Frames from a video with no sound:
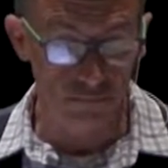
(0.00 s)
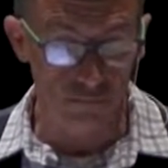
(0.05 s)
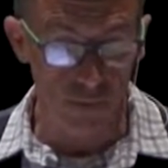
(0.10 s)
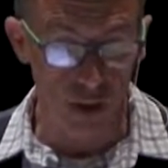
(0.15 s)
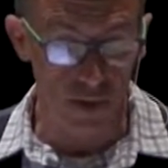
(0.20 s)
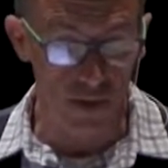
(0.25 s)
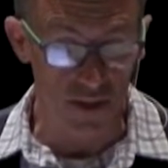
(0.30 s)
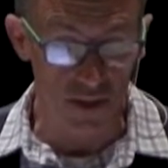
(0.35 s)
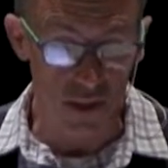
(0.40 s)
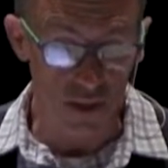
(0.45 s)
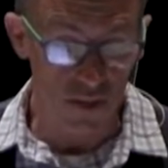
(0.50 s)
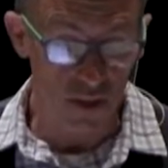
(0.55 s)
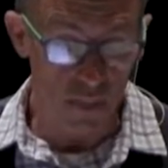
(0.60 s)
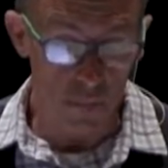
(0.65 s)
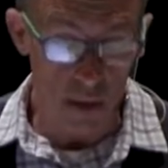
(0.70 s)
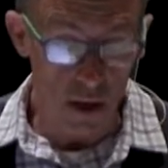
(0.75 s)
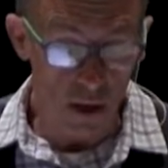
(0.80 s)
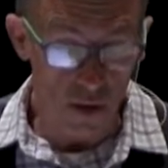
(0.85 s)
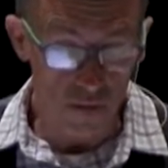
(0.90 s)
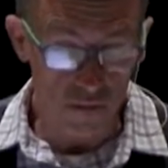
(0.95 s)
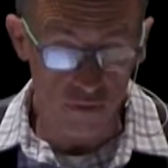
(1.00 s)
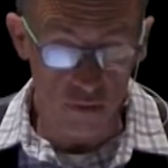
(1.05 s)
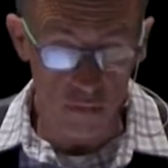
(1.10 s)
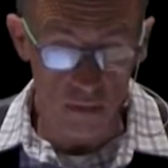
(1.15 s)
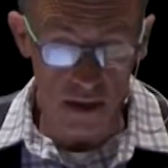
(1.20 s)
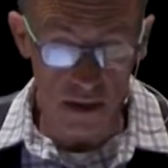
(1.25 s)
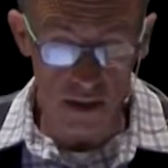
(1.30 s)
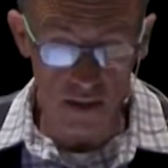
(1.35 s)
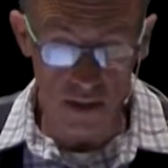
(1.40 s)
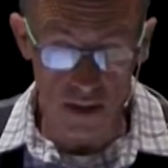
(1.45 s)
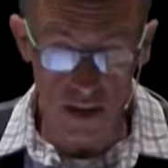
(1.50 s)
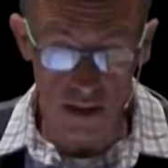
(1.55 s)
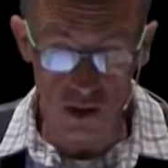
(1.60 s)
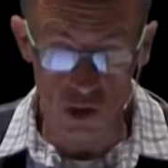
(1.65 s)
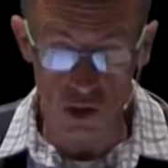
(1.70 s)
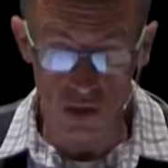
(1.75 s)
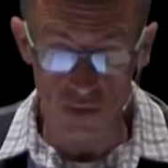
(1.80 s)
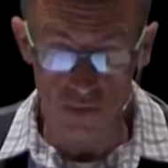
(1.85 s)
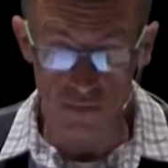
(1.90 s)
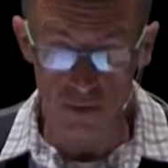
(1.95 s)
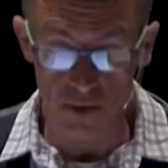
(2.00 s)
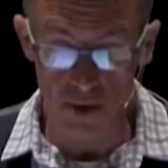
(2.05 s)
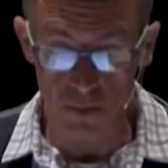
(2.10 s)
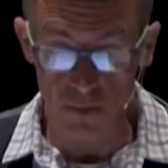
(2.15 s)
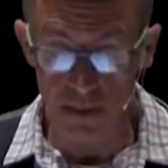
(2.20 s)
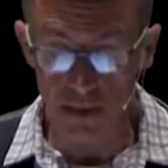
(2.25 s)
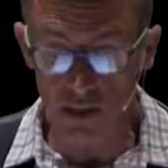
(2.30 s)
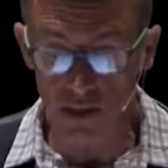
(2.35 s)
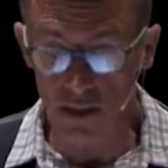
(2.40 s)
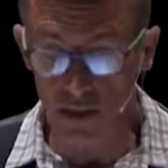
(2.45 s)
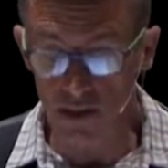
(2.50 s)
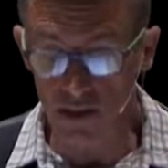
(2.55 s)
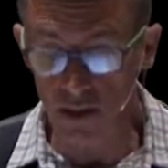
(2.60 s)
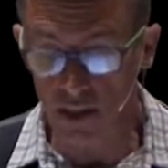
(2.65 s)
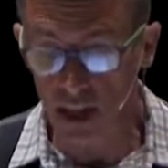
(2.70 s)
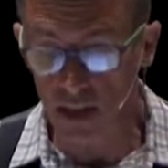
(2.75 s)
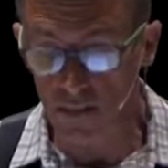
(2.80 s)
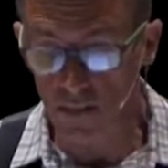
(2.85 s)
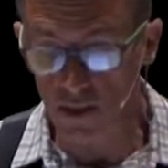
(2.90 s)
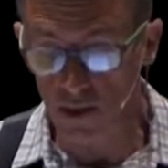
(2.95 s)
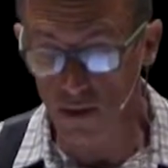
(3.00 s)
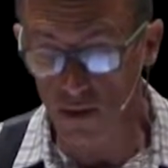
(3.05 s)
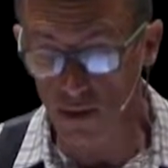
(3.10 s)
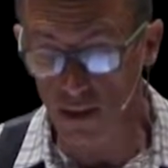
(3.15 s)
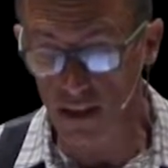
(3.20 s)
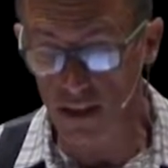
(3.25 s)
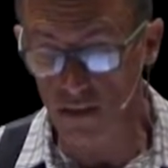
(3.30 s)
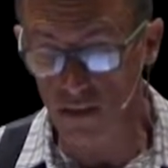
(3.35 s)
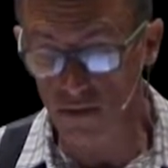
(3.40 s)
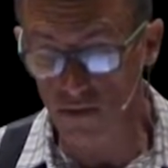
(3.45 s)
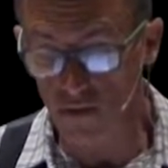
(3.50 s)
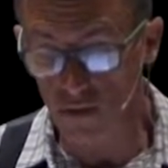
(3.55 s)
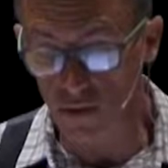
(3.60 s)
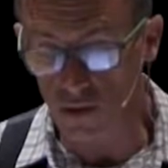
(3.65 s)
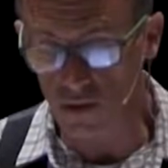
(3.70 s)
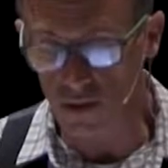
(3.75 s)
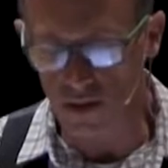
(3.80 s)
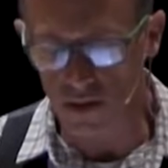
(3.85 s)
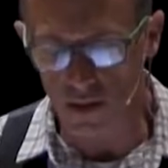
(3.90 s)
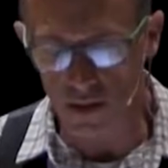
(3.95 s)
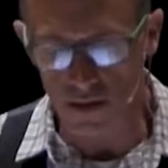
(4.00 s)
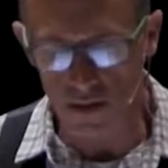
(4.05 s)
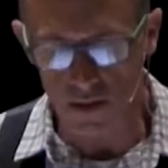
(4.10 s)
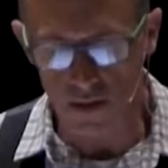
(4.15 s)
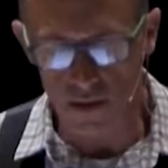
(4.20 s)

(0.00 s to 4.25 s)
There is nothing better for me than I should speedily escape to the land of the Philistines.